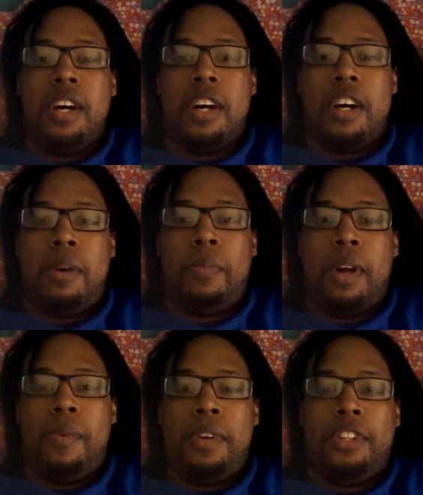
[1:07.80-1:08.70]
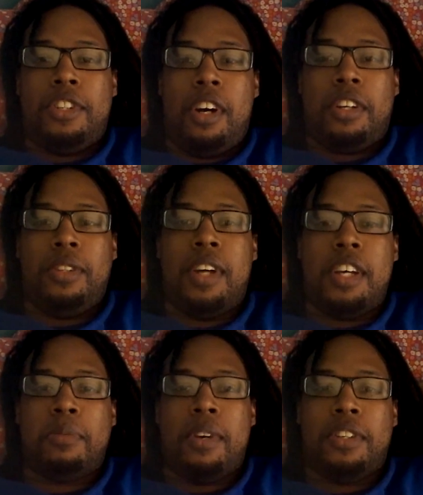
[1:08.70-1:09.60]
what I wanted to talk to you
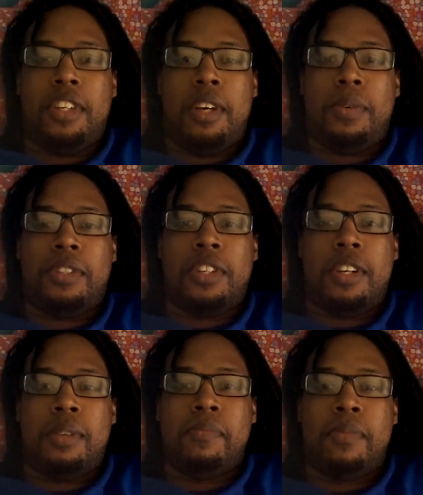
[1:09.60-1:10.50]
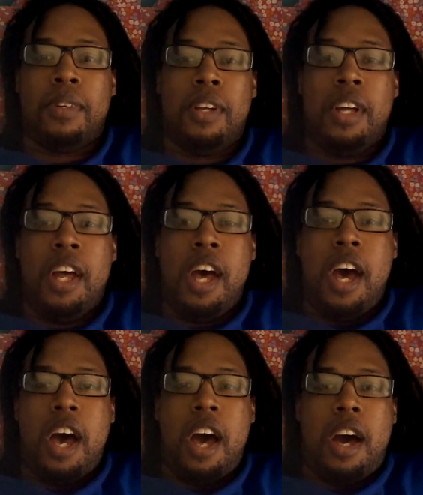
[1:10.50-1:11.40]
guys about today was
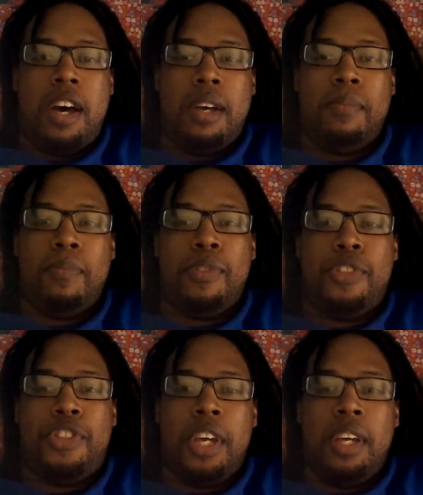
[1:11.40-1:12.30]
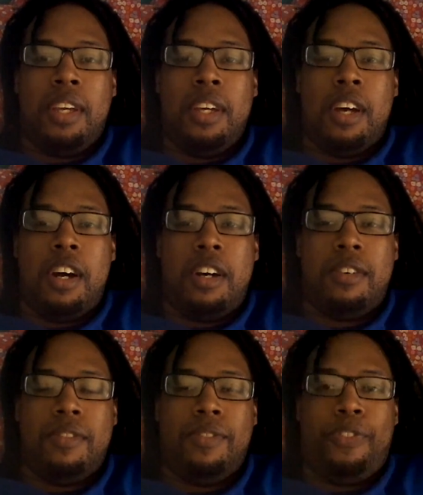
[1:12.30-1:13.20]
I'm thinking
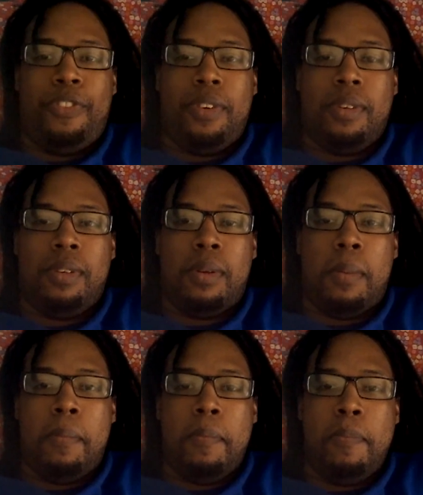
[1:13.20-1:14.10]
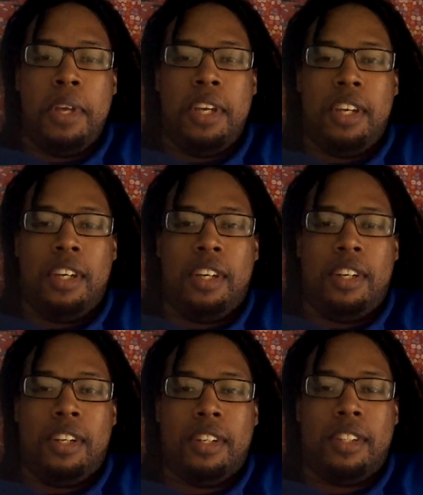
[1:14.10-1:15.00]
of
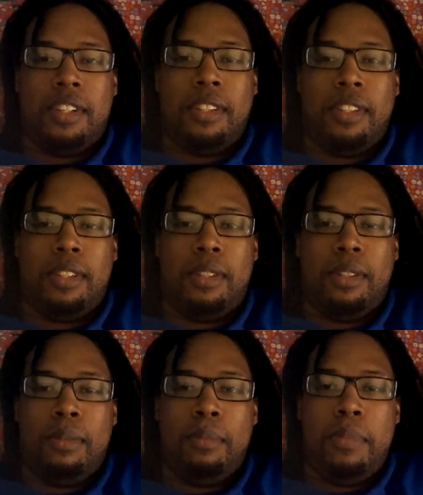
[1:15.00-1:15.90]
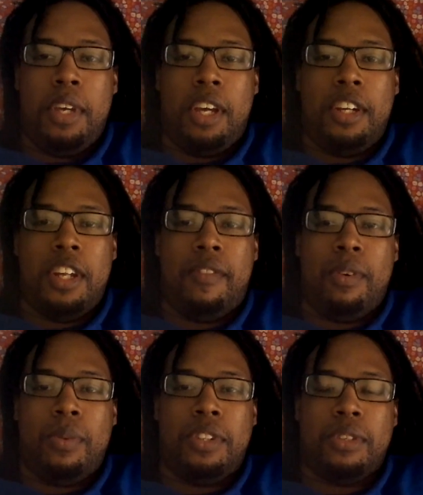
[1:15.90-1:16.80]
being a
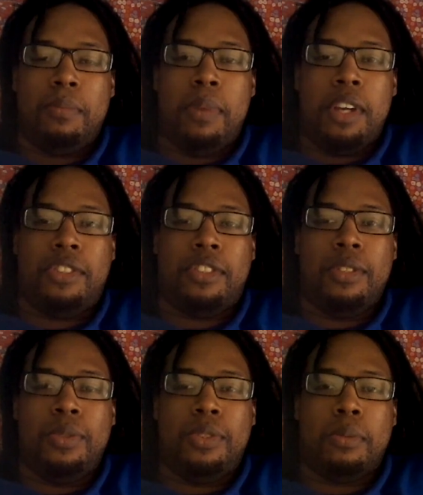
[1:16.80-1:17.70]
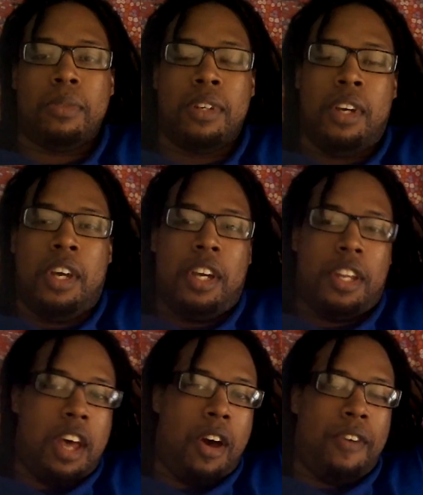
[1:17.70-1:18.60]
Neverwinter based YouTuber.
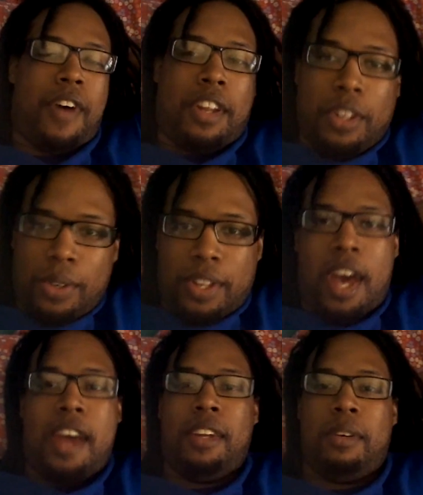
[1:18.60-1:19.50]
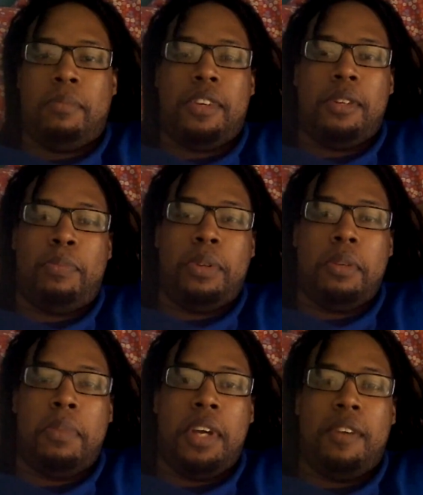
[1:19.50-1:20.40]
Now, if I do that, I'm gonna put
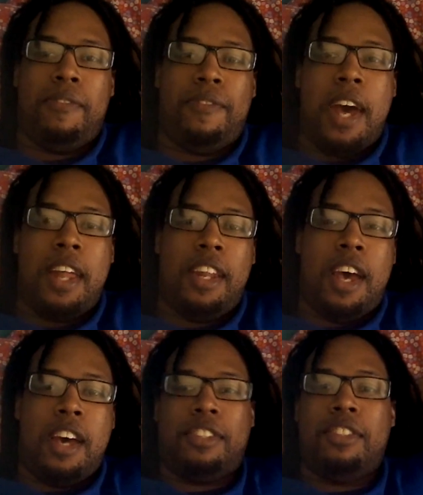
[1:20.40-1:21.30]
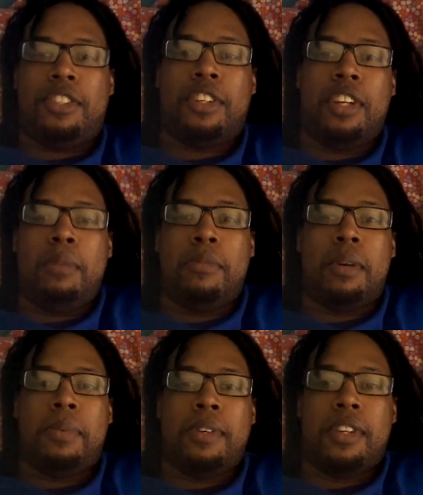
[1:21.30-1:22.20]
a big fat ass disclaimer
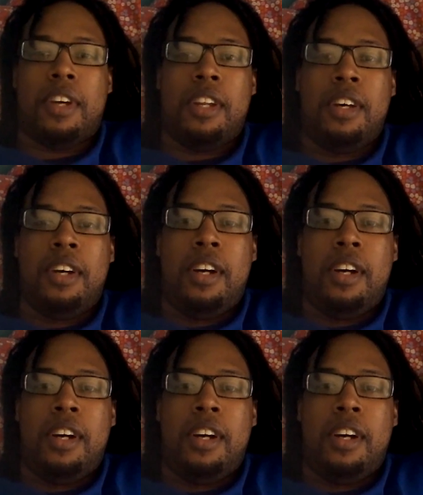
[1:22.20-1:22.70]
up here that